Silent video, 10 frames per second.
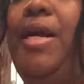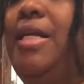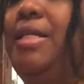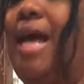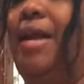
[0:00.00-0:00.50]

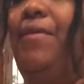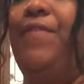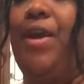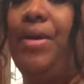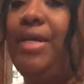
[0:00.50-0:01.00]
It's got a
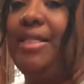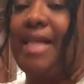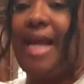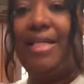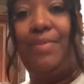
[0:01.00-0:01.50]
very good
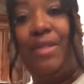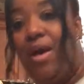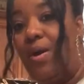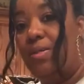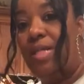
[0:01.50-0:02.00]
taste with
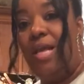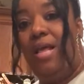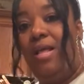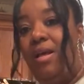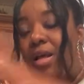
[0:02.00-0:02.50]
those
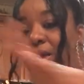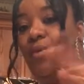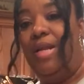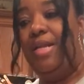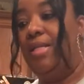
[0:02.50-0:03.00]

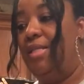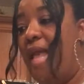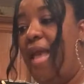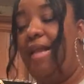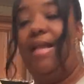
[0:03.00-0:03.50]
ingredients
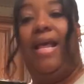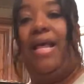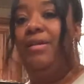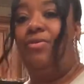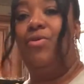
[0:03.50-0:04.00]
added,
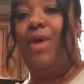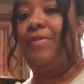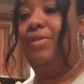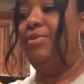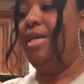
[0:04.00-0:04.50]
and you don't
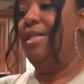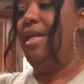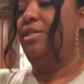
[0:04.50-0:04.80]
have to do nothing